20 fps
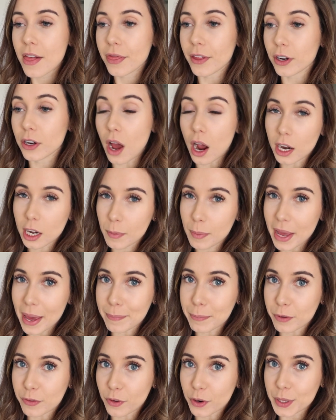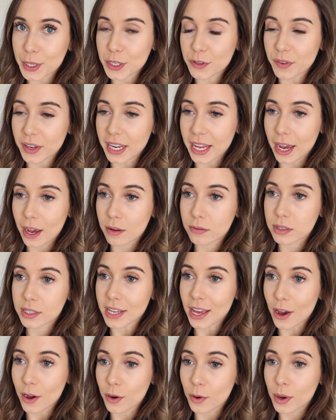They're not gonna be up before this video,
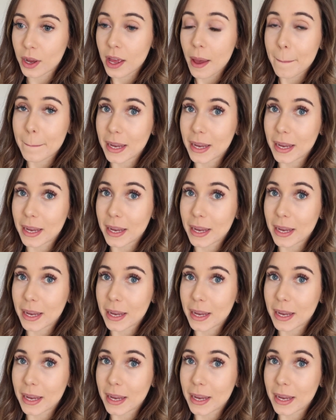so